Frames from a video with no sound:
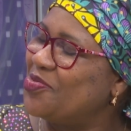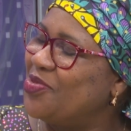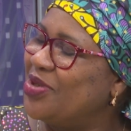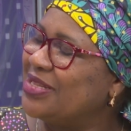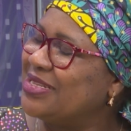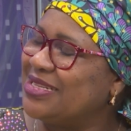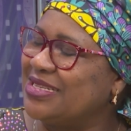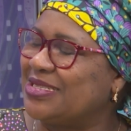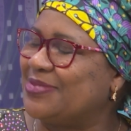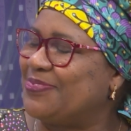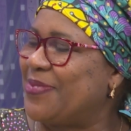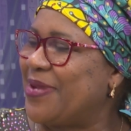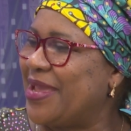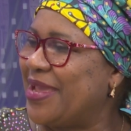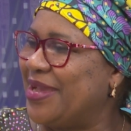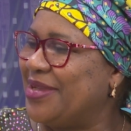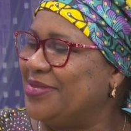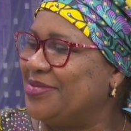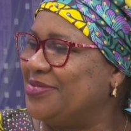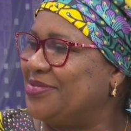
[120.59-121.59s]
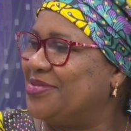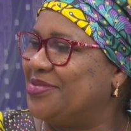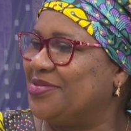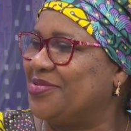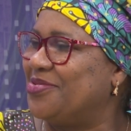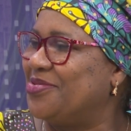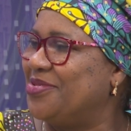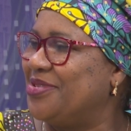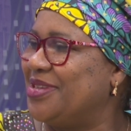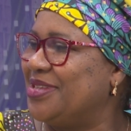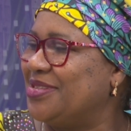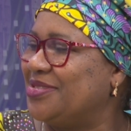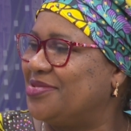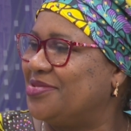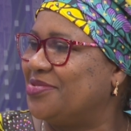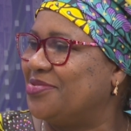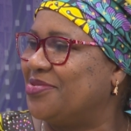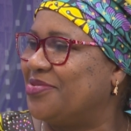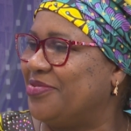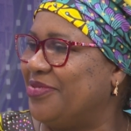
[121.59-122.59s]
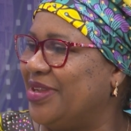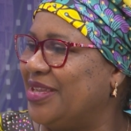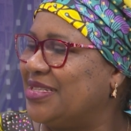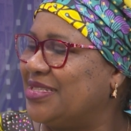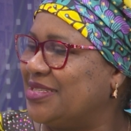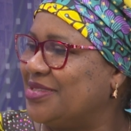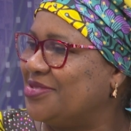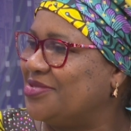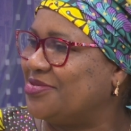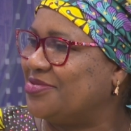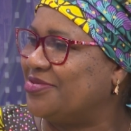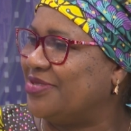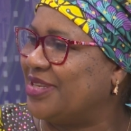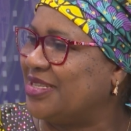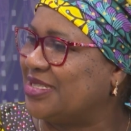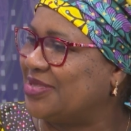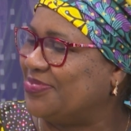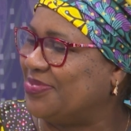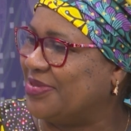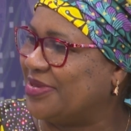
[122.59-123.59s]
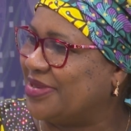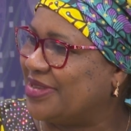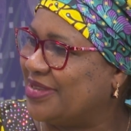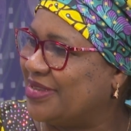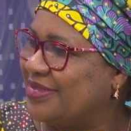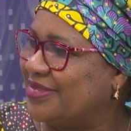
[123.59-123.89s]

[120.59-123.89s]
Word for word: what inspired you to go into creating children's book?